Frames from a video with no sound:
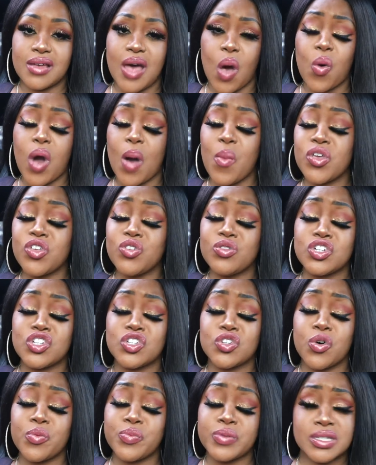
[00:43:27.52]
I will come on
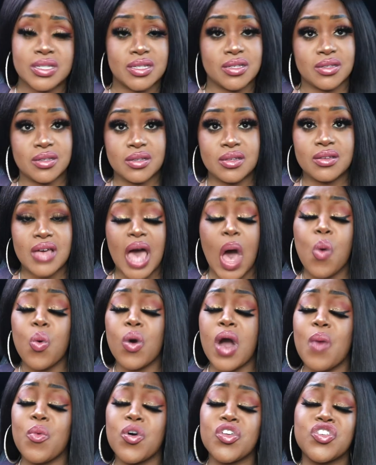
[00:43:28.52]
YouTube's. I will
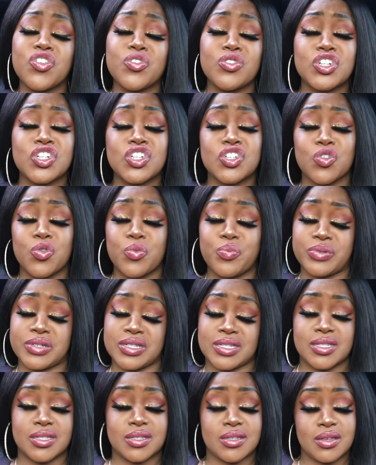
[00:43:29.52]
come on
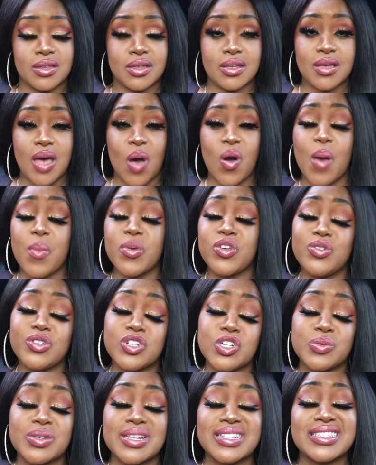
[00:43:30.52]
YouTube's. I'll come on
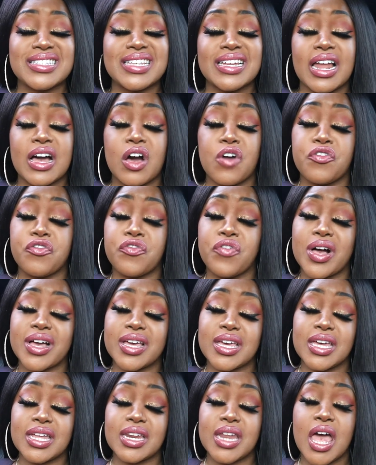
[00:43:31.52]
YouTube's and sing like a
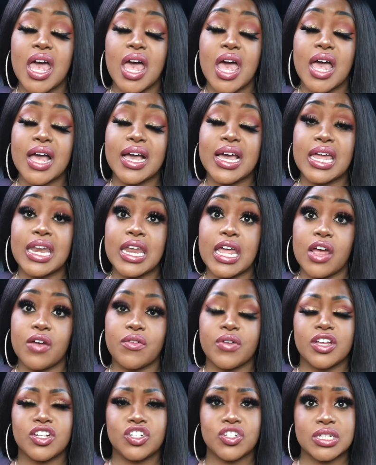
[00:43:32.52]
fucking
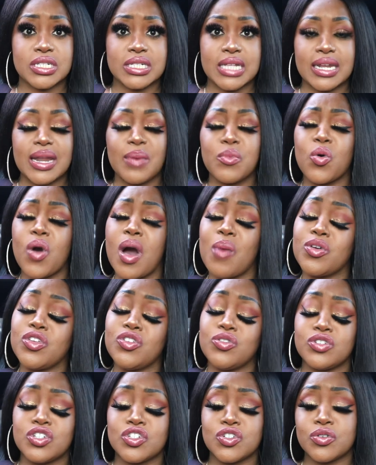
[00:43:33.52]
canary. Do you understand? I'm come on
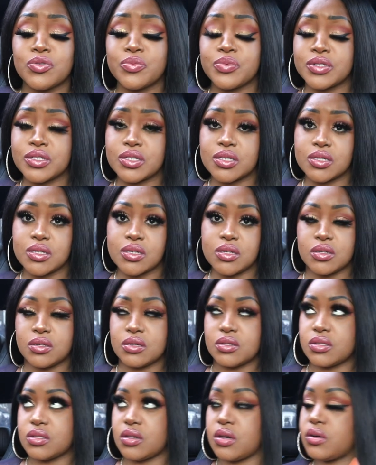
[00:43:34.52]
YouTube's.
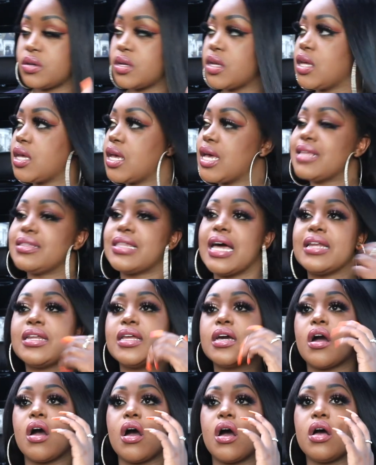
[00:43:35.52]
So that
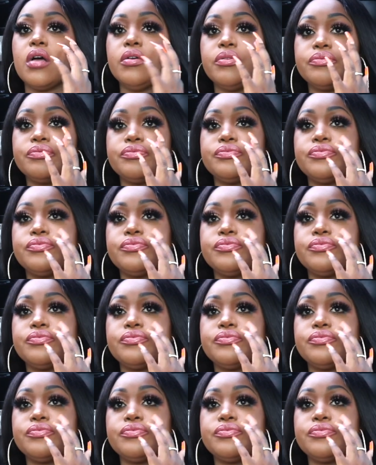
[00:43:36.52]
nigga,